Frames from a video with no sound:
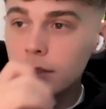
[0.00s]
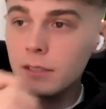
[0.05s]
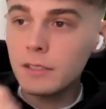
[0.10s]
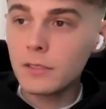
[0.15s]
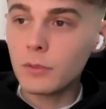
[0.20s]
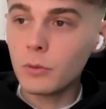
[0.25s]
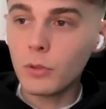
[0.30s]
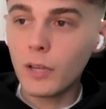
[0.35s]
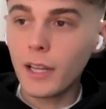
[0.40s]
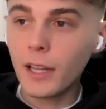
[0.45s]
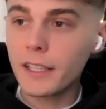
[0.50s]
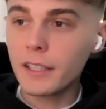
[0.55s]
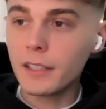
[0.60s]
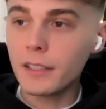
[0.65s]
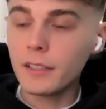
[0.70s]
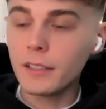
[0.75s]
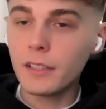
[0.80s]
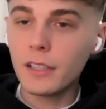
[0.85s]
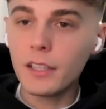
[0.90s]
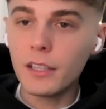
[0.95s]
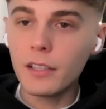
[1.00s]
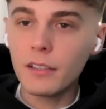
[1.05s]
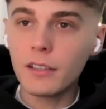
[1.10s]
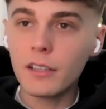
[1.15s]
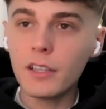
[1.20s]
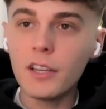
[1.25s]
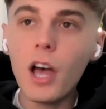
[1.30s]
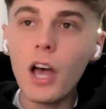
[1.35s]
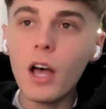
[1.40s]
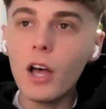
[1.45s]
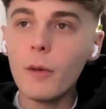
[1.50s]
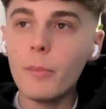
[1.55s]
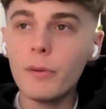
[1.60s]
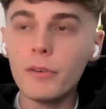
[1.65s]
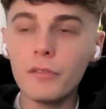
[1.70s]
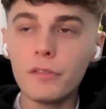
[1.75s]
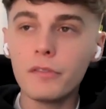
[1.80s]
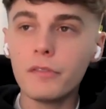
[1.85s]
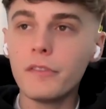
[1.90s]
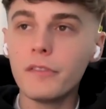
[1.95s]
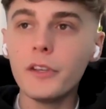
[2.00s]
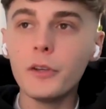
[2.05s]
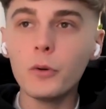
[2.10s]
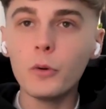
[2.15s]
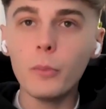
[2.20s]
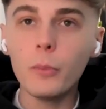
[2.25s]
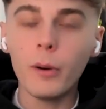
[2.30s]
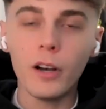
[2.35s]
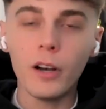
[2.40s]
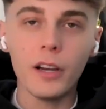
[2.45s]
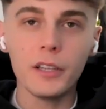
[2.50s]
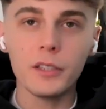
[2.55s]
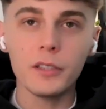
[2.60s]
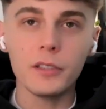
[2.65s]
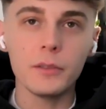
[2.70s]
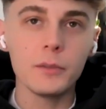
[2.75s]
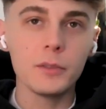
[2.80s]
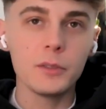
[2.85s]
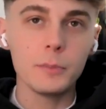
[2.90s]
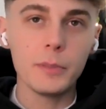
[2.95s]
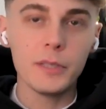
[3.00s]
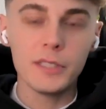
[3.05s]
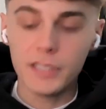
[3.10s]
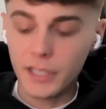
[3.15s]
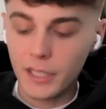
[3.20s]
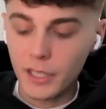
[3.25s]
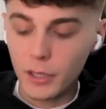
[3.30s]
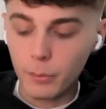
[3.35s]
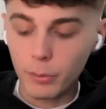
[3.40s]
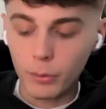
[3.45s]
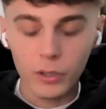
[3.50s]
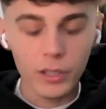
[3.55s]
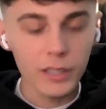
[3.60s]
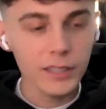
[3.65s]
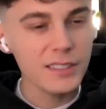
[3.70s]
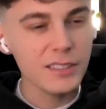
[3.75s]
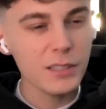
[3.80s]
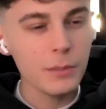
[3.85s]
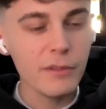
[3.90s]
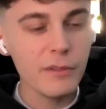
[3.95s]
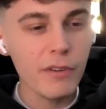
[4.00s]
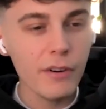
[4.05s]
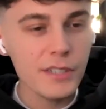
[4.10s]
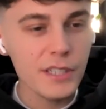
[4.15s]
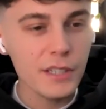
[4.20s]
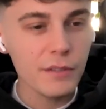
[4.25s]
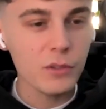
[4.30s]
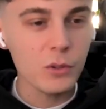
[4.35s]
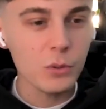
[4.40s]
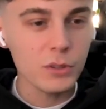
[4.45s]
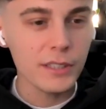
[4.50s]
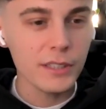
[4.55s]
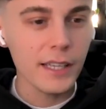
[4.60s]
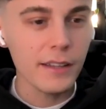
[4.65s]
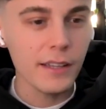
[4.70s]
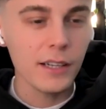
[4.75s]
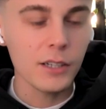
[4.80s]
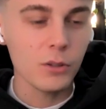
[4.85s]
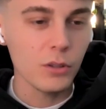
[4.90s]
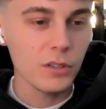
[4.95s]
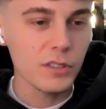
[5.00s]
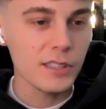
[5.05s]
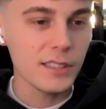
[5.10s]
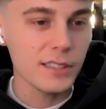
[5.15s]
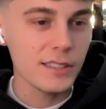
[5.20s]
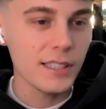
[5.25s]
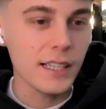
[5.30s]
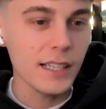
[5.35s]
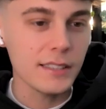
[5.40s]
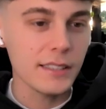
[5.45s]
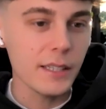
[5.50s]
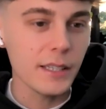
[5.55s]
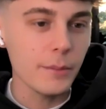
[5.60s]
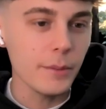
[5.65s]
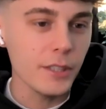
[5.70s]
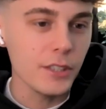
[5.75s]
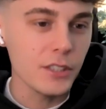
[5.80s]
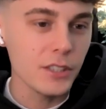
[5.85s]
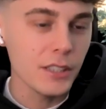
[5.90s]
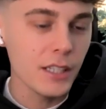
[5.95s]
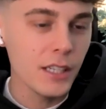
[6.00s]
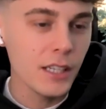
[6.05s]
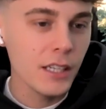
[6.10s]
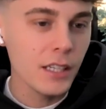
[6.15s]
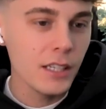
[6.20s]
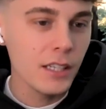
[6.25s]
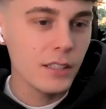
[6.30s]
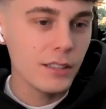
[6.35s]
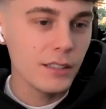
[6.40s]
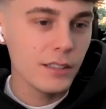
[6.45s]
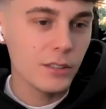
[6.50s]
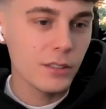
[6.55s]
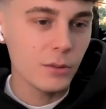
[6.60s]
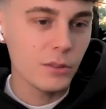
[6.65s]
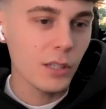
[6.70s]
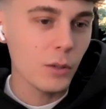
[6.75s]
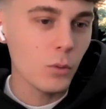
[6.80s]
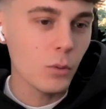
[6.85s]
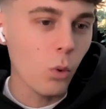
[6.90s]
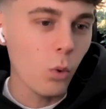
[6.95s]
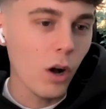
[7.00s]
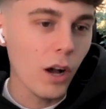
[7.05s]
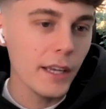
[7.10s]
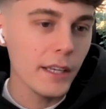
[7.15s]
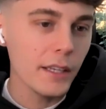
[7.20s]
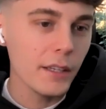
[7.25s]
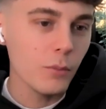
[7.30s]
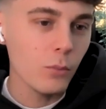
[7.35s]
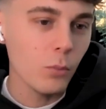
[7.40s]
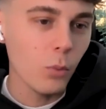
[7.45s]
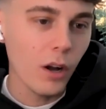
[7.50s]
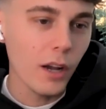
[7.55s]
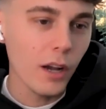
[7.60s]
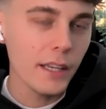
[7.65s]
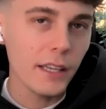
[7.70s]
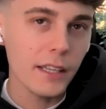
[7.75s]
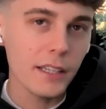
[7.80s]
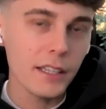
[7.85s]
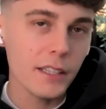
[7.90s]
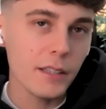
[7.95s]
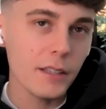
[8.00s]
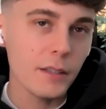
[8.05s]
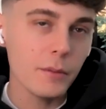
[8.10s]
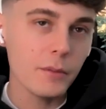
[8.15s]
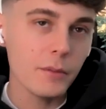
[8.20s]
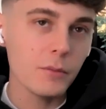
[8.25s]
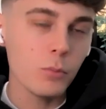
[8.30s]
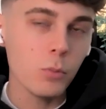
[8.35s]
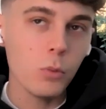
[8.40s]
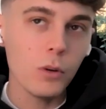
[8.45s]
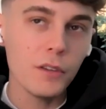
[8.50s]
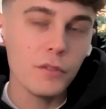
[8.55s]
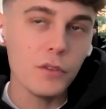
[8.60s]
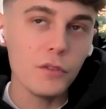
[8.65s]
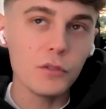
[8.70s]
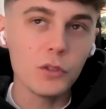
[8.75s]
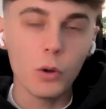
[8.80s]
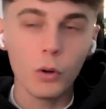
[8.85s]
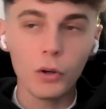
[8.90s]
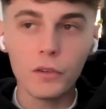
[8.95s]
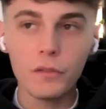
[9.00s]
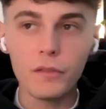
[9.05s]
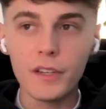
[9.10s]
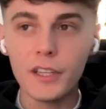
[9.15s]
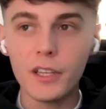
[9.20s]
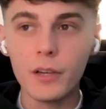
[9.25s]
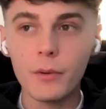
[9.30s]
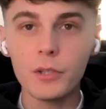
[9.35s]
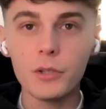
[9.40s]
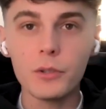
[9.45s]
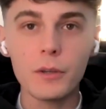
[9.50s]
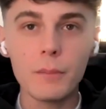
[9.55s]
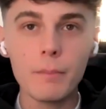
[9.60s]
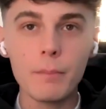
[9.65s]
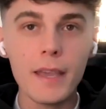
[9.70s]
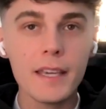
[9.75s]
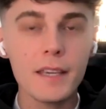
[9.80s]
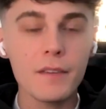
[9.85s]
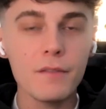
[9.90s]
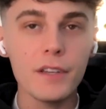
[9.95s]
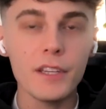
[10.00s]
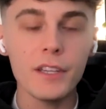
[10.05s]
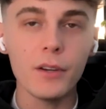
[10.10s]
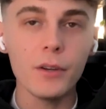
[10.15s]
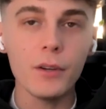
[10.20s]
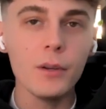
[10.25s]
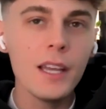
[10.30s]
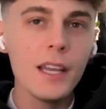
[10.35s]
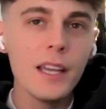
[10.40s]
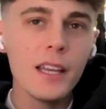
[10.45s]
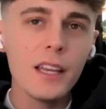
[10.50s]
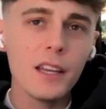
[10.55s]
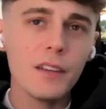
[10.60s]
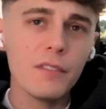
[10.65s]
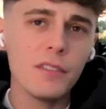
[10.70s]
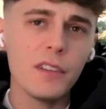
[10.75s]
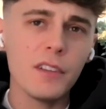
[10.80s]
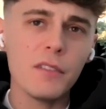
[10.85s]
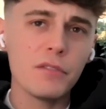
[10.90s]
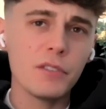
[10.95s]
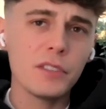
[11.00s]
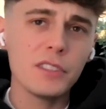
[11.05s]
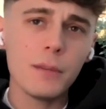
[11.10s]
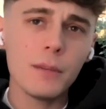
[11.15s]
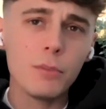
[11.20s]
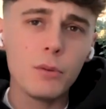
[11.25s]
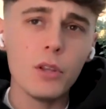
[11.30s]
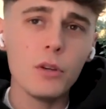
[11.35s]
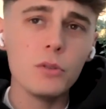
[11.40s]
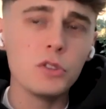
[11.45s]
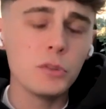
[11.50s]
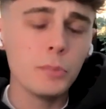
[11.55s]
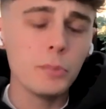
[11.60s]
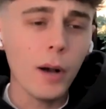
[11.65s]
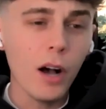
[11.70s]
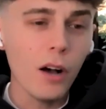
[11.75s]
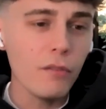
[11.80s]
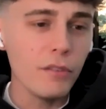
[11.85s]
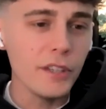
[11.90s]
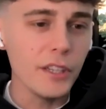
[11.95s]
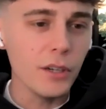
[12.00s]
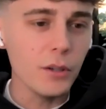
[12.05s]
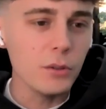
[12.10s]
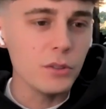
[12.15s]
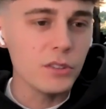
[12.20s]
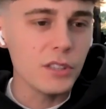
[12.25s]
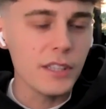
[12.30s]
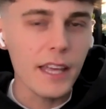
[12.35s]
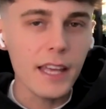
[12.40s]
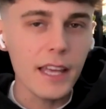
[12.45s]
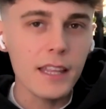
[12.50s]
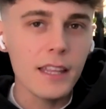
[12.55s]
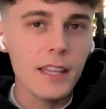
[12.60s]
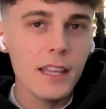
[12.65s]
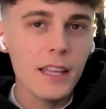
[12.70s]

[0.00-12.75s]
or like an urban feel behind a particular product, it's going to be very difficult to get that across in a static image. So it's like, why? And if you've got a video and you can make a video, and for example, those spa videos, they're